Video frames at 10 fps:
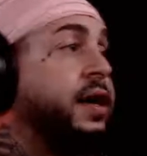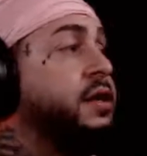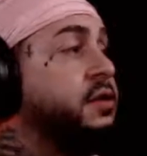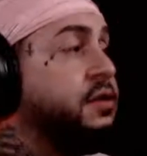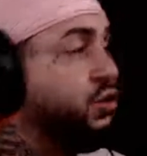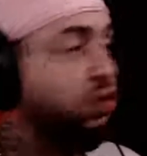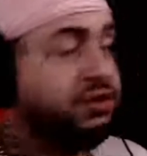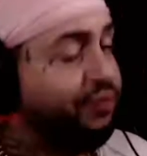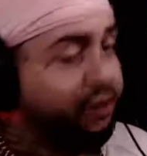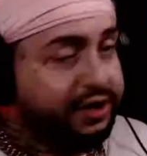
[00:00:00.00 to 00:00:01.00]
The George
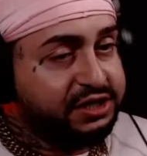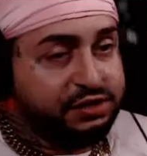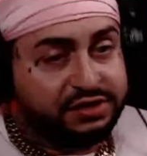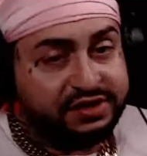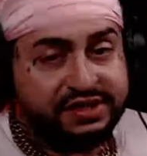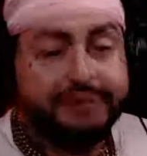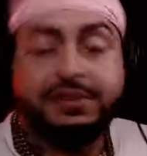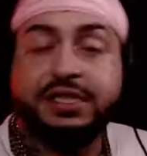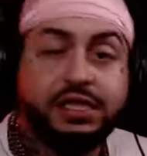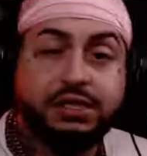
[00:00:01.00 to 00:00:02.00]
Floyd issue is the same as
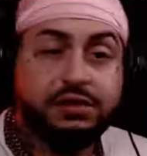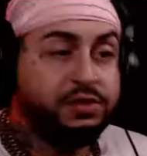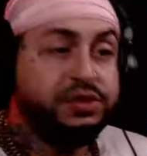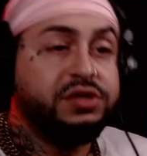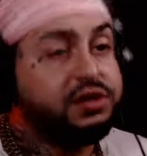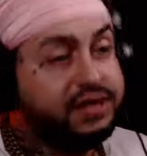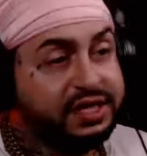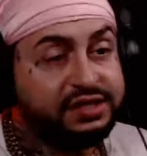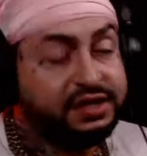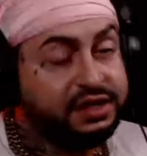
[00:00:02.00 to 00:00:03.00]
the issue that we saw
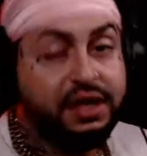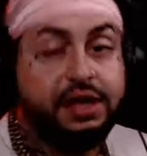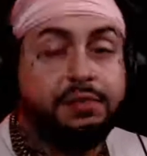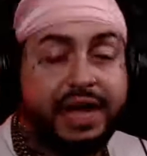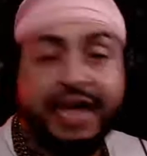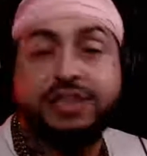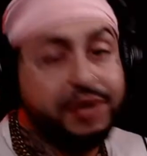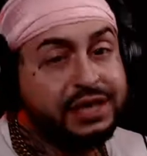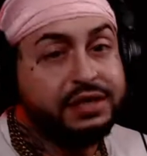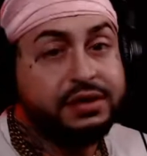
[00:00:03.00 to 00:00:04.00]
yesterday. Bad
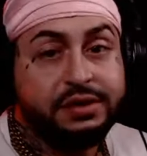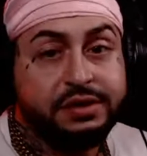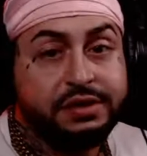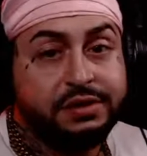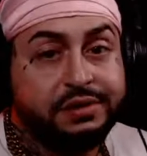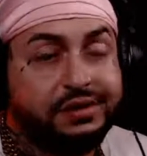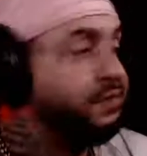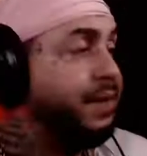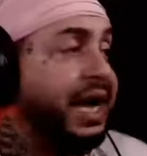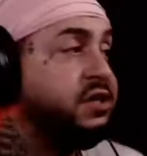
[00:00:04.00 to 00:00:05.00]
training. Just
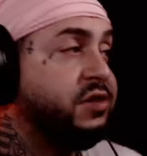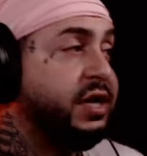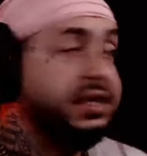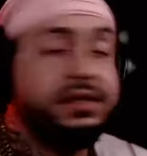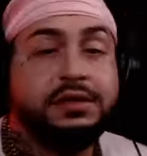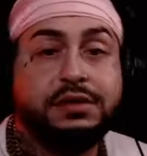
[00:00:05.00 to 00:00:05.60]
bad training.